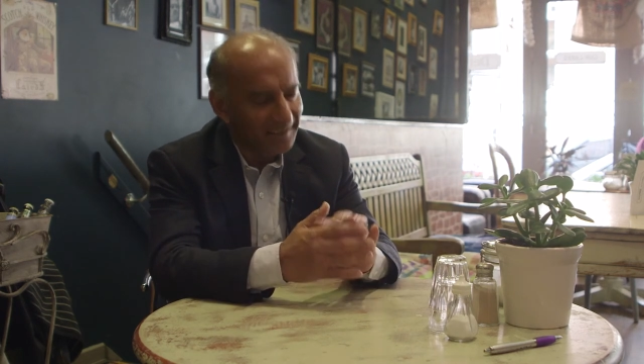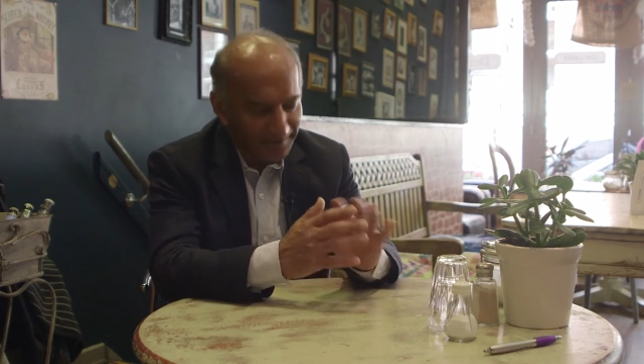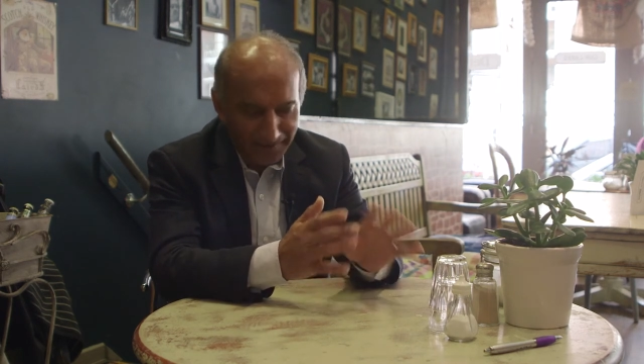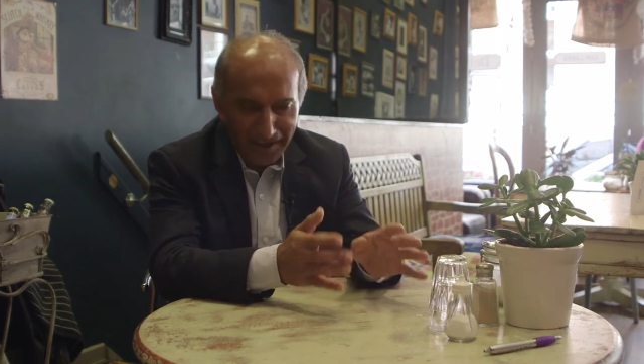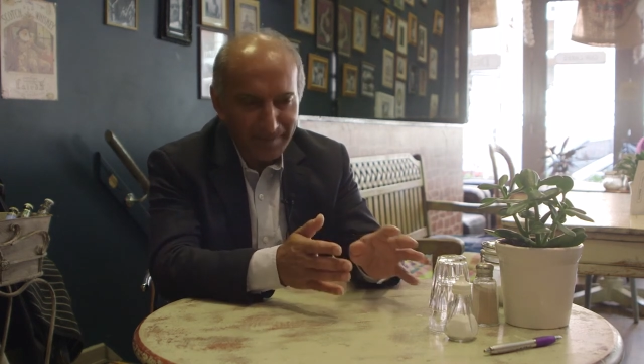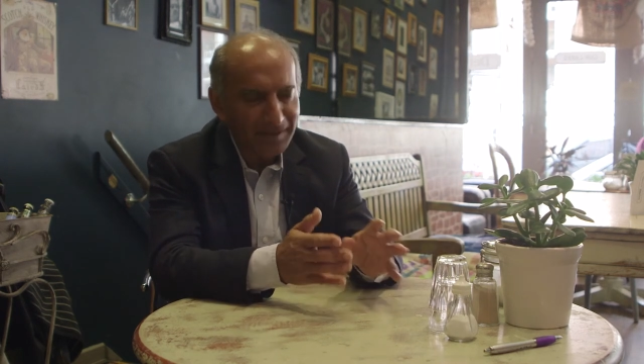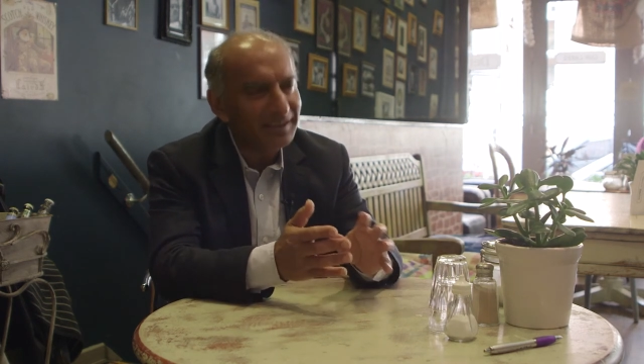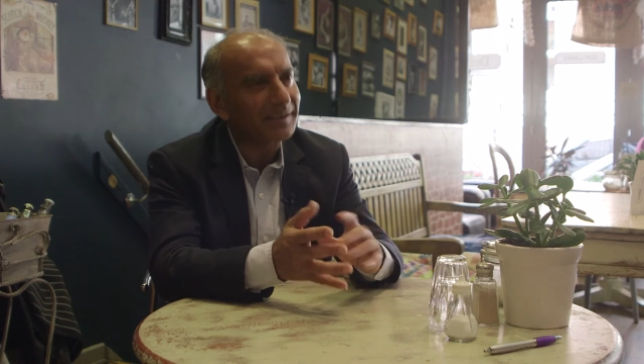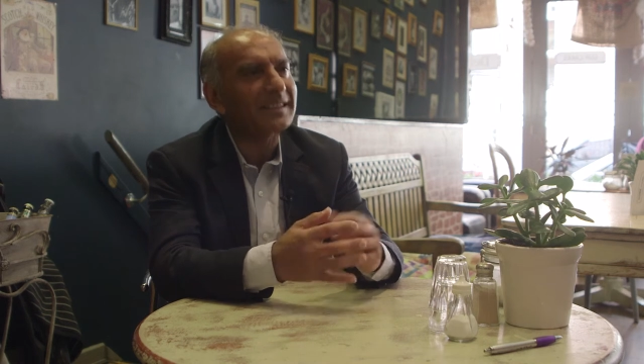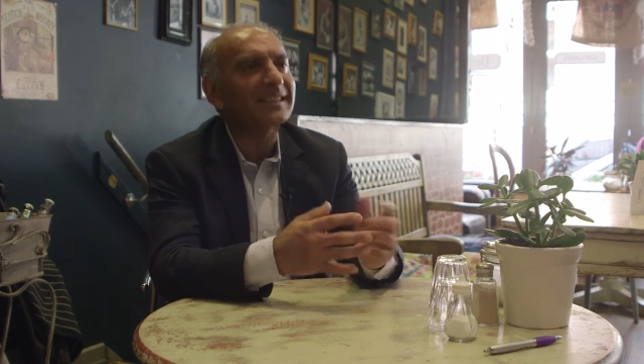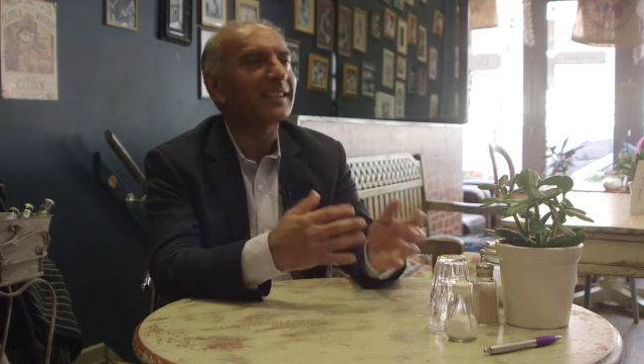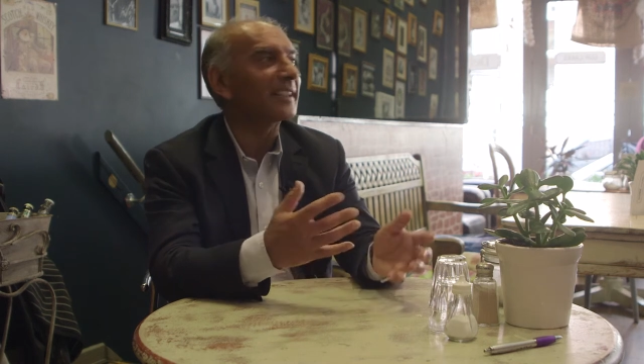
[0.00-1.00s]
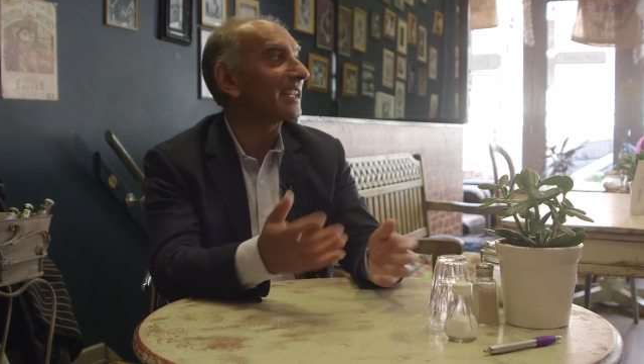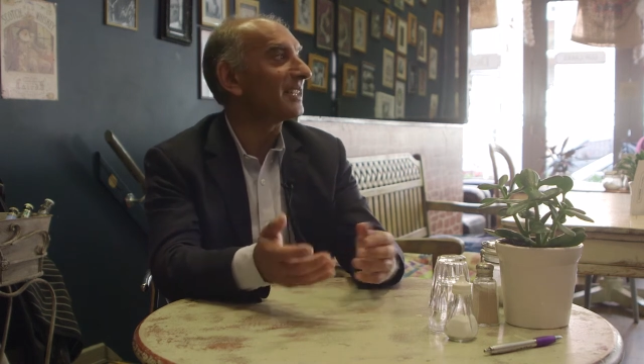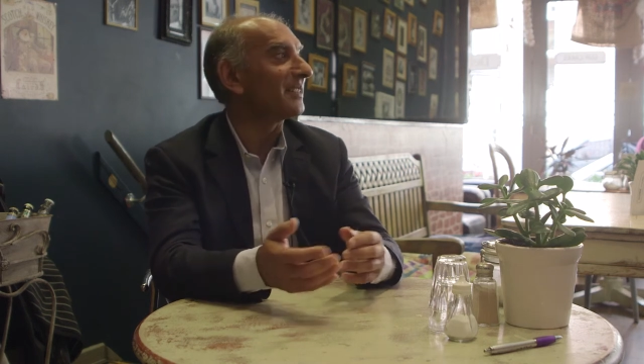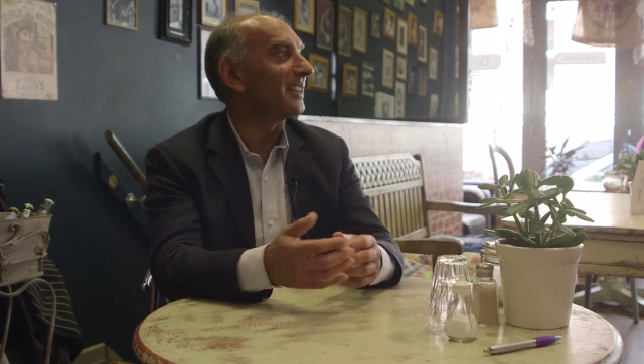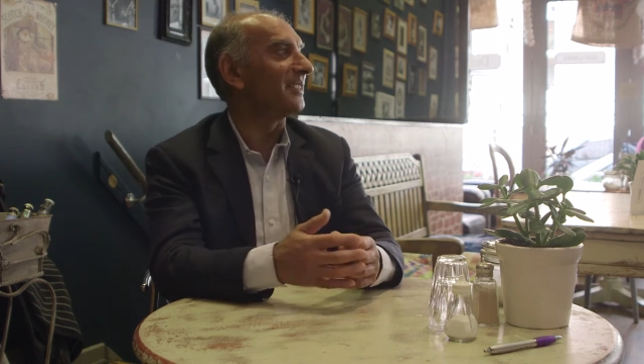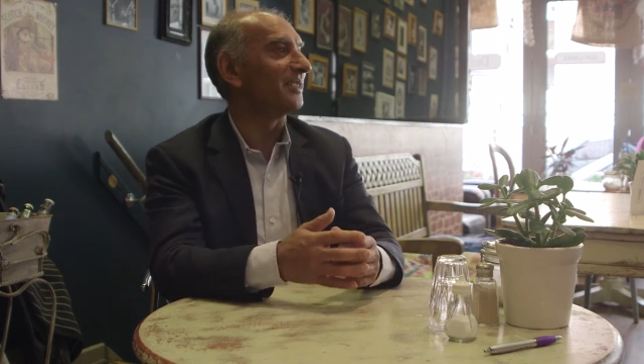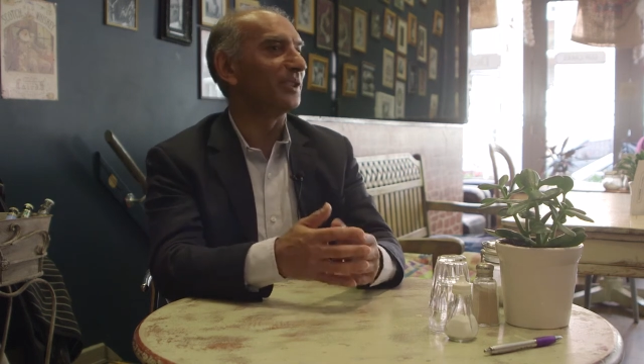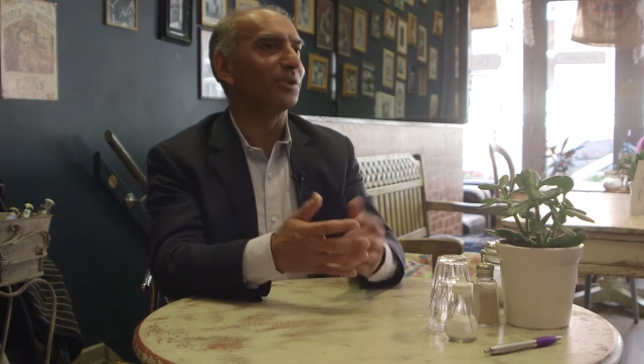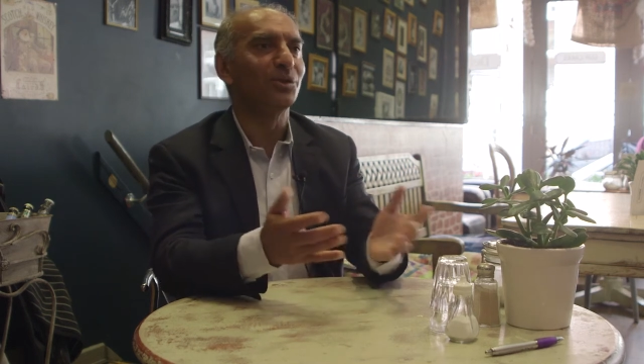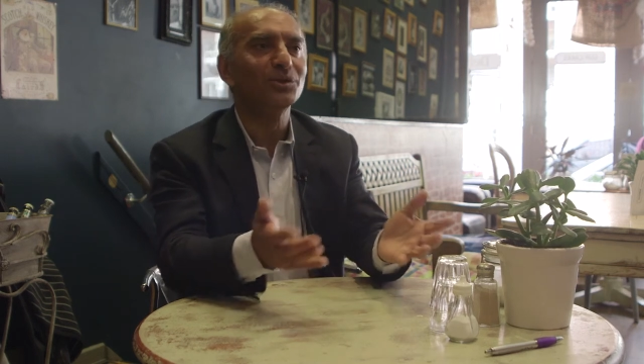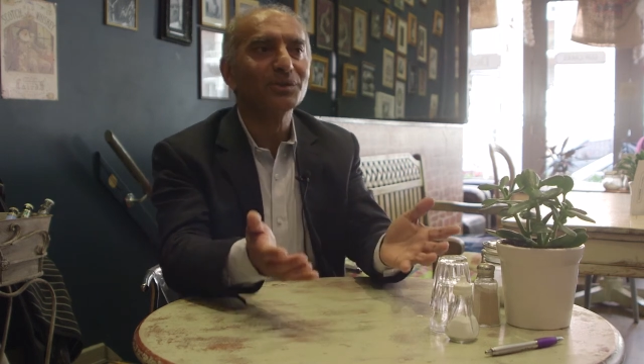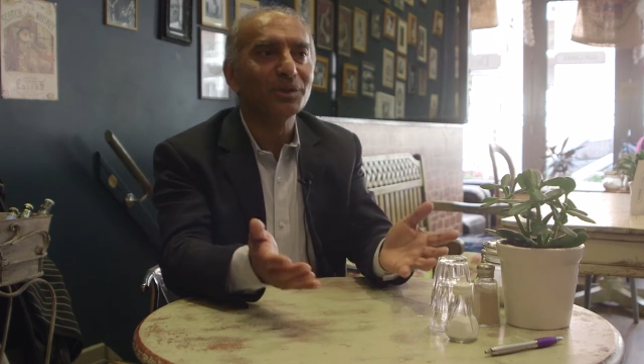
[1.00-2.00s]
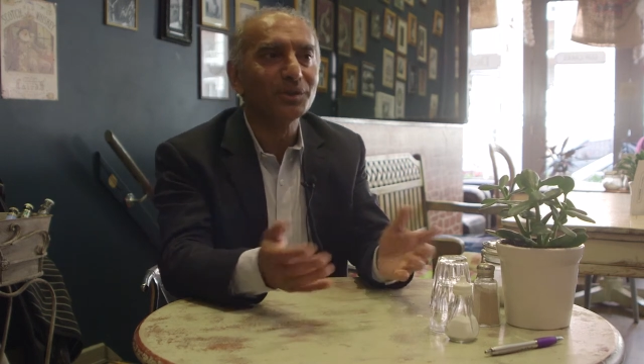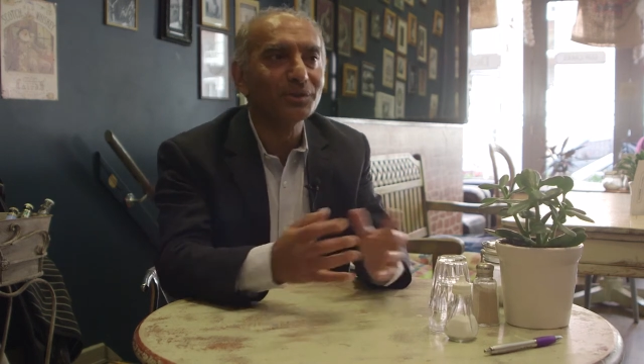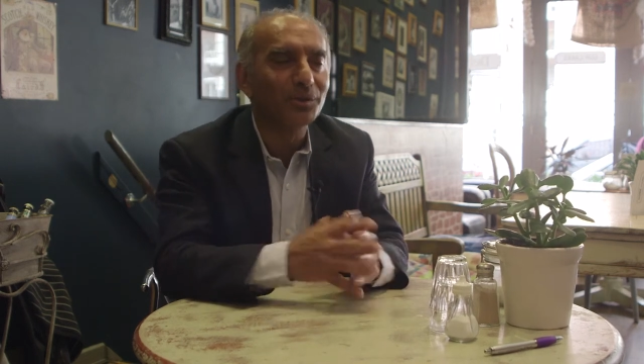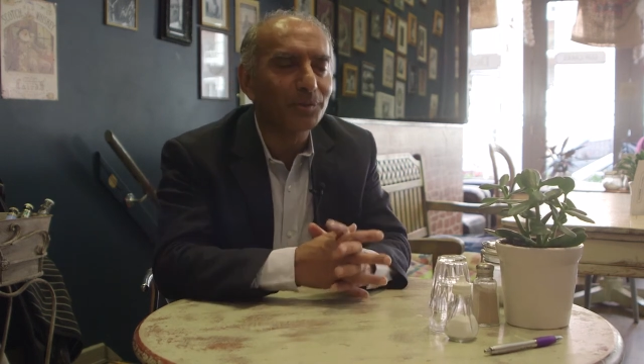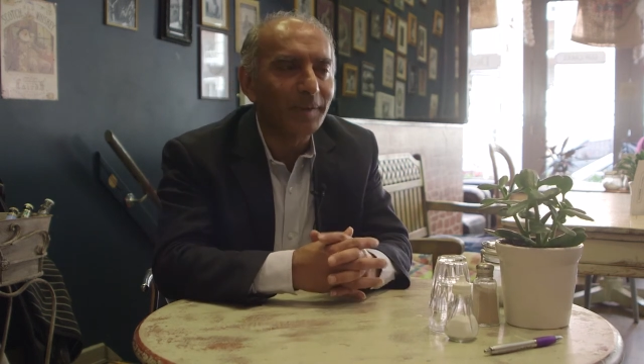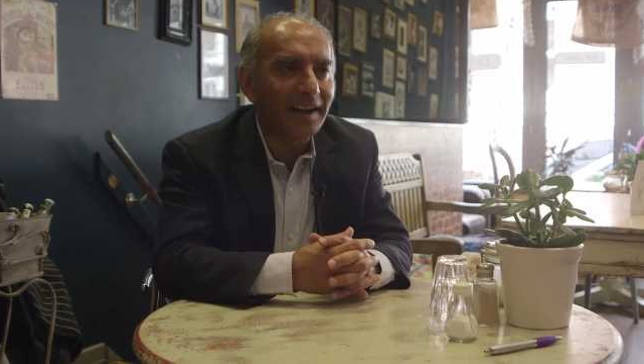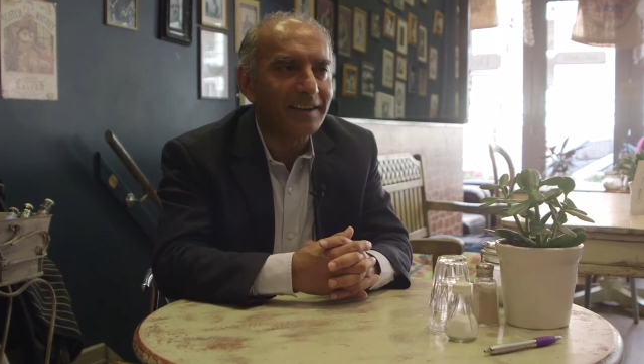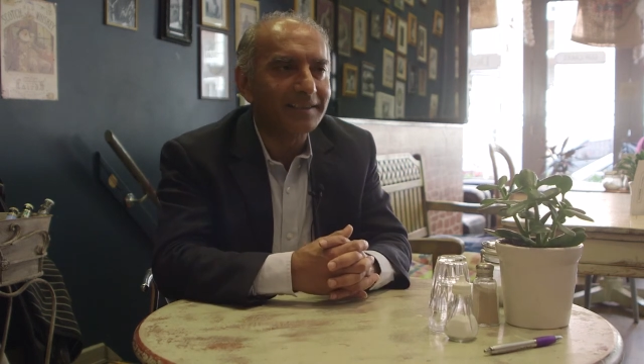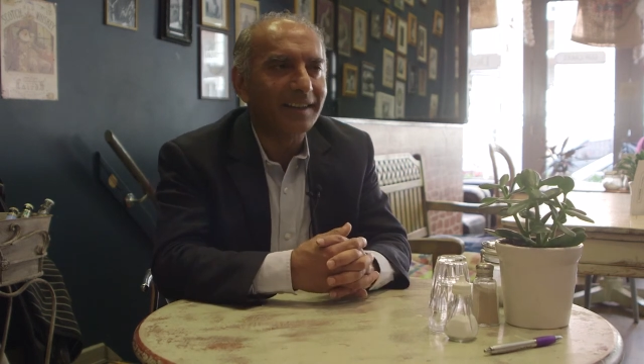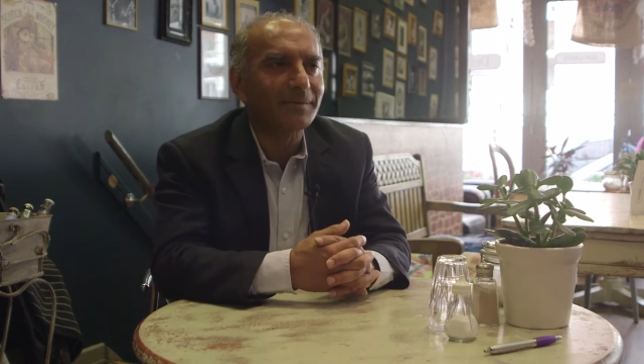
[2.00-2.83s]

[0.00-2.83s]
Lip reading: Very much so, because it's like all parents,